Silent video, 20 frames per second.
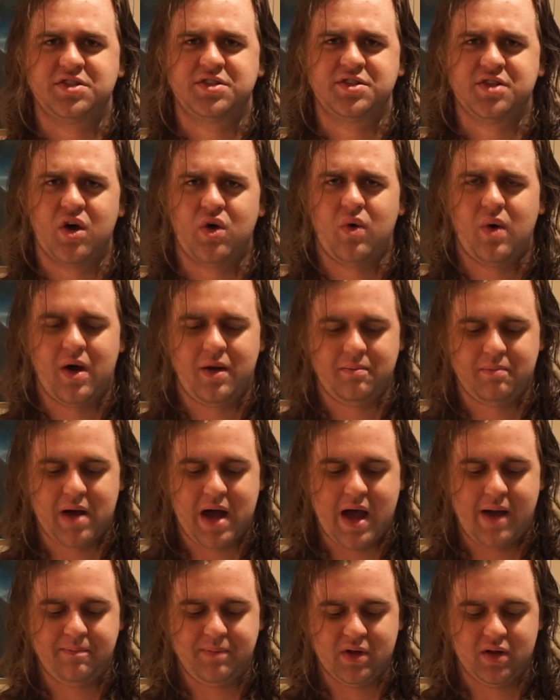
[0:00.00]
so
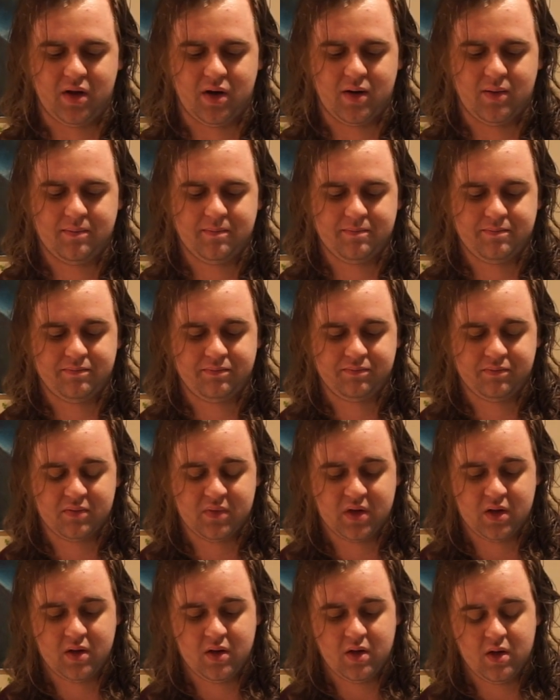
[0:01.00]
unpopular.
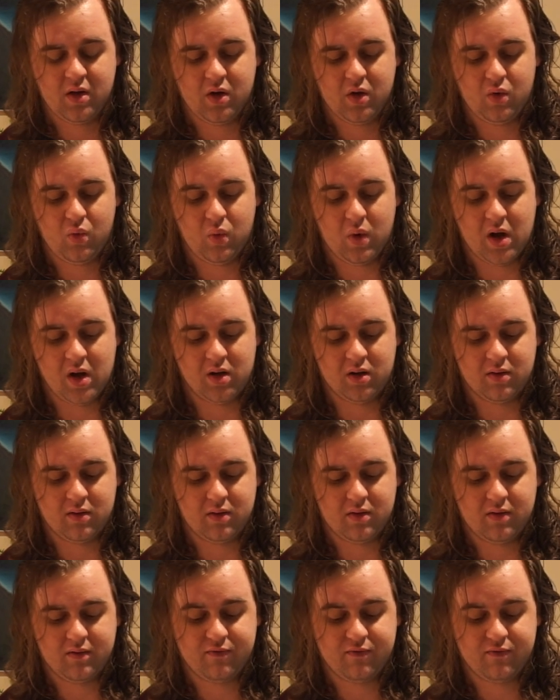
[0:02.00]
Well,